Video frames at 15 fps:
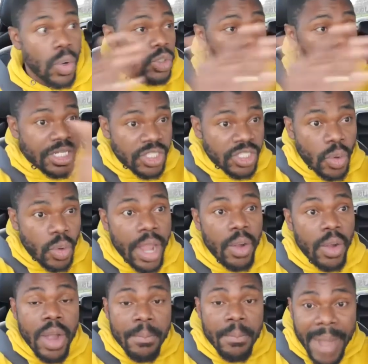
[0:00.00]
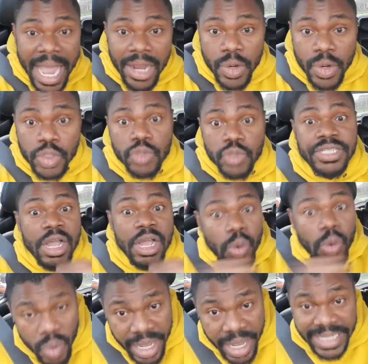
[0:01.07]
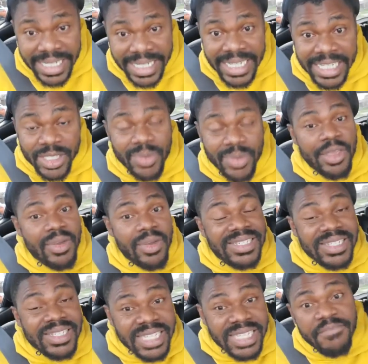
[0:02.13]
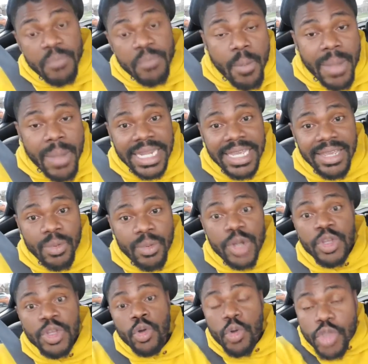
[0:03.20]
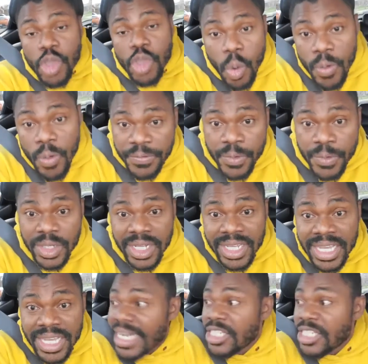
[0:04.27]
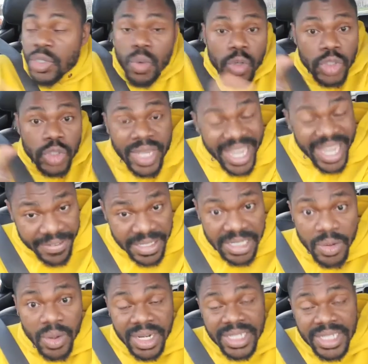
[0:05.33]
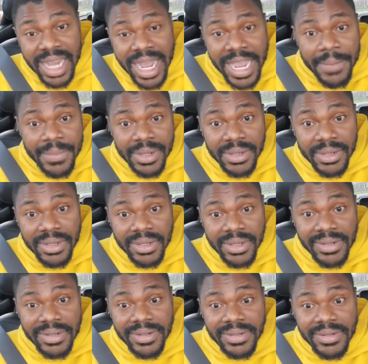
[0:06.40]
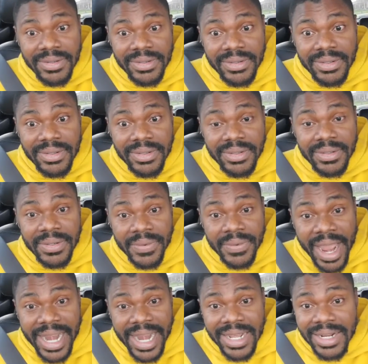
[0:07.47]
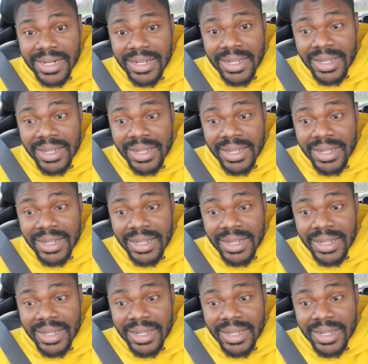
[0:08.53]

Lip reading: the answer is, instead of going to buy McDonald's, go to the store and go and buy groceries and cook it so that you can save more money when you cook your own food than to go to KFC all the time.